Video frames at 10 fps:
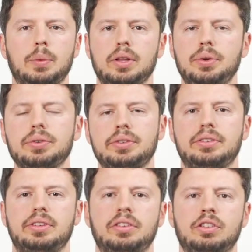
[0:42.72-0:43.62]
I will use the
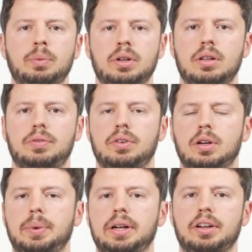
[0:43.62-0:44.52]
sensor model for
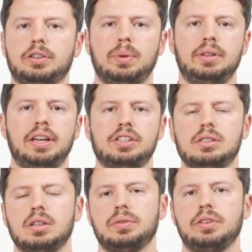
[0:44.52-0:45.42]
a better
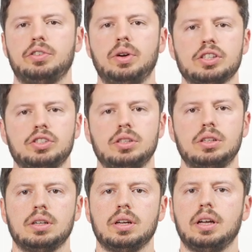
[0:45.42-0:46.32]
explanation of the
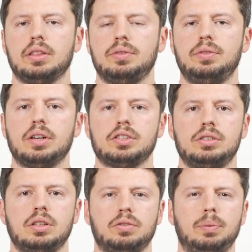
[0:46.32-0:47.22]
structure and the
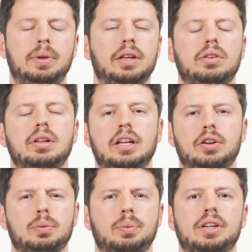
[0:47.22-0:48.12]
function of a
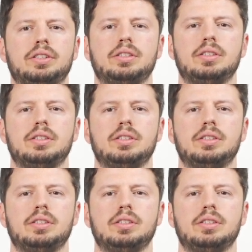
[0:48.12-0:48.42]
piezoelectric pressure